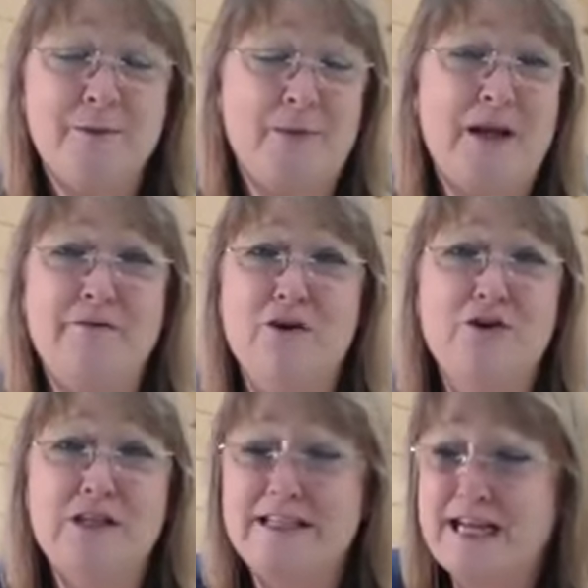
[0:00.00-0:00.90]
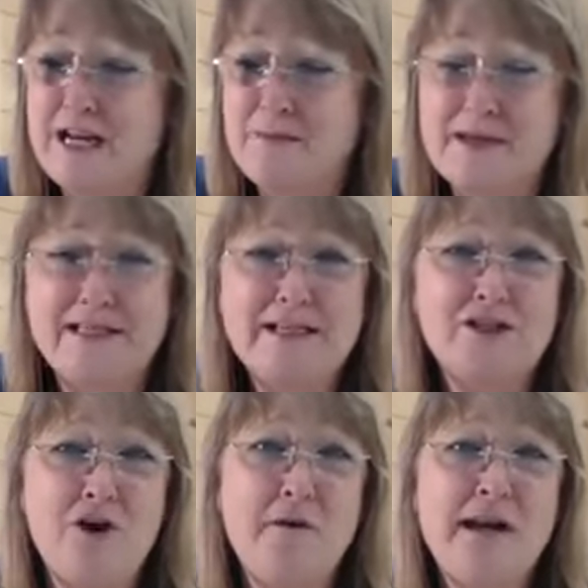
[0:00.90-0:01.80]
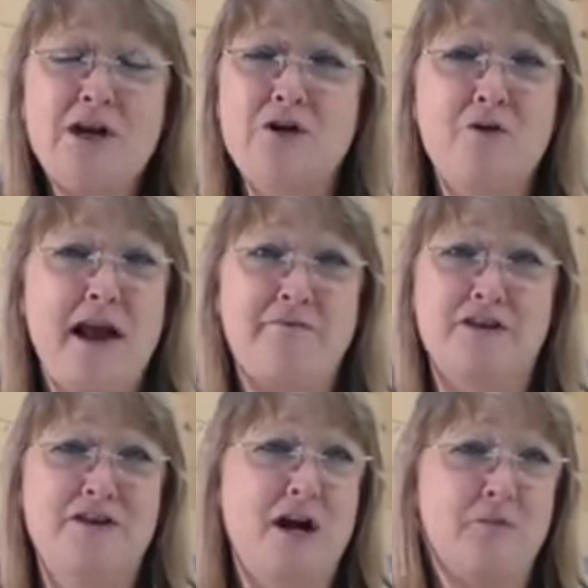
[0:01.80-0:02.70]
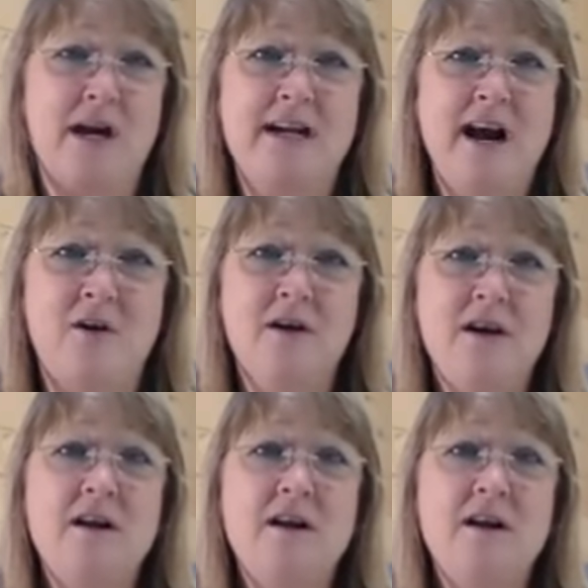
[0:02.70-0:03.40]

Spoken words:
if you're just getting busy sewing, you don't have to stop right now.